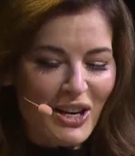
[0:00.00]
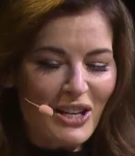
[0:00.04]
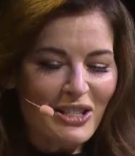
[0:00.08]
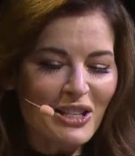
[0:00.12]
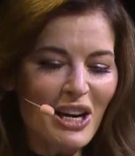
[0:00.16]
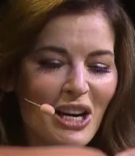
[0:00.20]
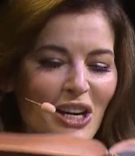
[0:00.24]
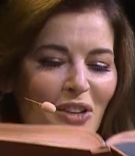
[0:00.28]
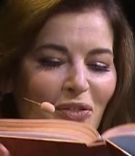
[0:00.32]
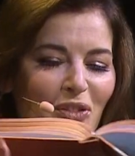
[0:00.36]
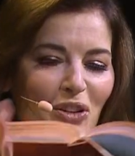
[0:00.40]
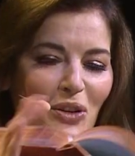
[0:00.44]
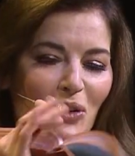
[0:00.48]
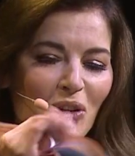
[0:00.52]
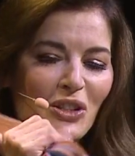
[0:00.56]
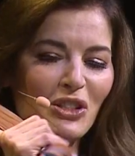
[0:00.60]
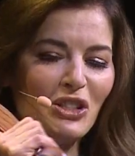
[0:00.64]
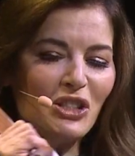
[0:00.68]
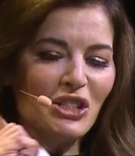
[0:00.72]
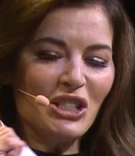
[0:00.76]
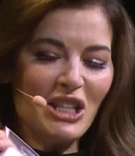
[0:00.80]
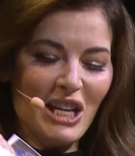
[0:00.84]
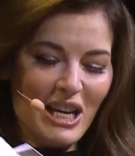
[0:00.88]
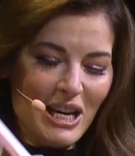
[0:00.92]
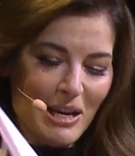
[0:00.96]
so I don't know if you can
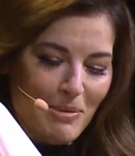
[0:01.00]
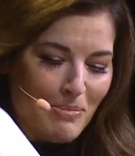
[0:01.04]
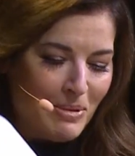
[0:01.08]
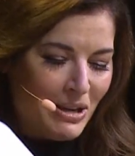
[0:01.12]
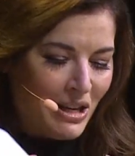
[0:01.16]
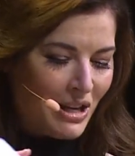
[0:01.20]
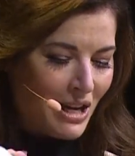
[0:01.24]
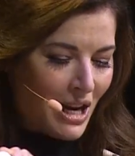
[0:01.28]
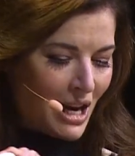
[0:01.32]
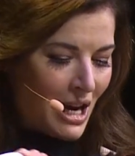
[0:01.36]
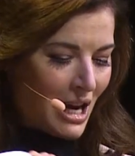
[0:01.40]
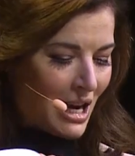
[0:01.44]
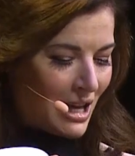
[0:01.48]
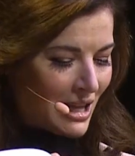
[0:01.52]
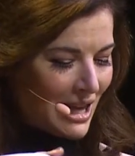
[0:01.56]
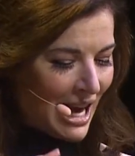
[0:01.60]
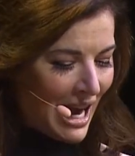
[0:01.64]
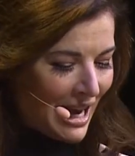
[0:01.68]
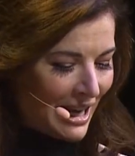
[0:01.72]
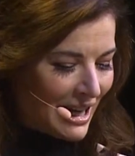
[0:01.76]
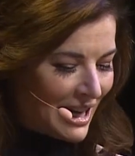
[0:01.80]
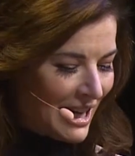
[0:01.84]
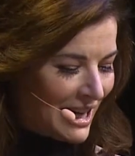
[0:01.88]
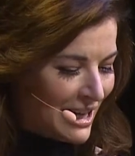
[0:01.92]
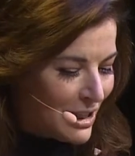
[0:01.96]
see, but
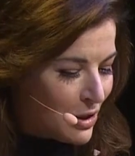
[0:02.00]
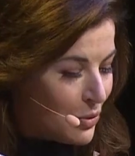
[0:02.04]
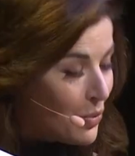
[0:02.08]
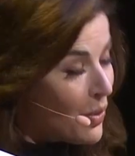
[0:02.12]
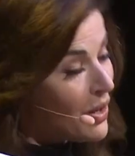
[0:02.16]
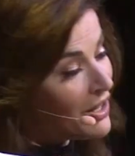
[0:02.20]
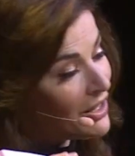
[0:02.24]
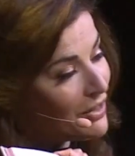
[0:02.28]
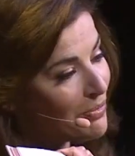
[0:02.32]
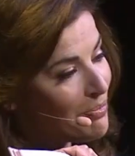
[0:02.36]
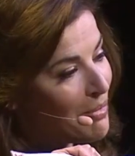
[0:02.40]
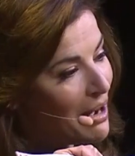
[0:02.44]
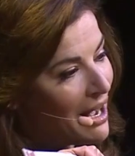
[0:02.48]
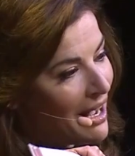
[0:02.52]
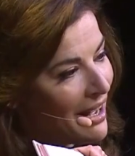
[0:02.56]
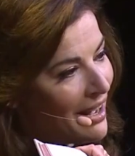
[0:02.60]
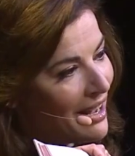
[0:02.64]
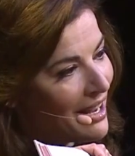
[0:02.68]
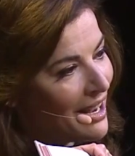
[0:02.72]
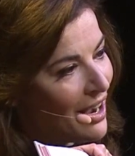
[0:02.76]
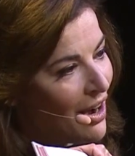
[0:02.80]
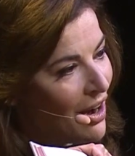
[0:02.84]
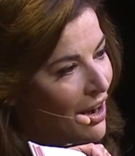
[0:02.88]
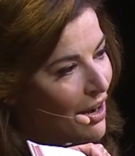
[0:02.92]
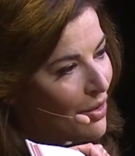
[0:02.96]
that is one of
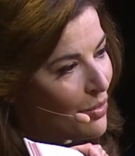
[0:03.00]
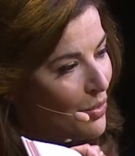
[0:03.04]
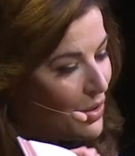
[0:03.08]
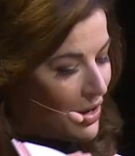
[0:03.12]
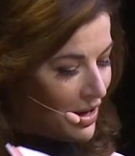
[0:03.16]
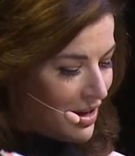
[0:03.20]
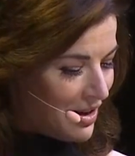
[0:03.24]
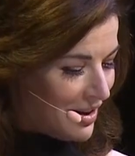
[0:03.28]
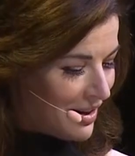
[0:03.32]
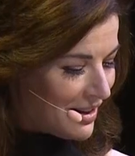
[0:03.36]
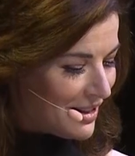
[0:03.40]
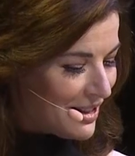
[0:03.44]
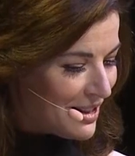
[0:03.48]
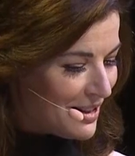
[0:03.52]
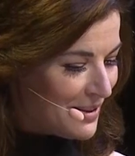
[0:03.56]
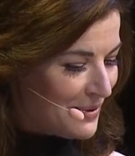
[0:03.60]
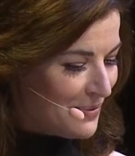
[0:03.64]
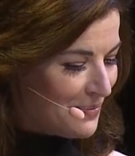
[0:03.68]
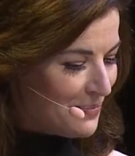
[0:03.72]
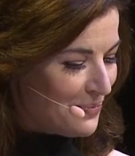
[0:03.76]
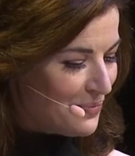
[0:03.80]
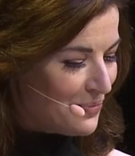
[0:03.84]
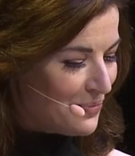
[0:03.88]
my artworks.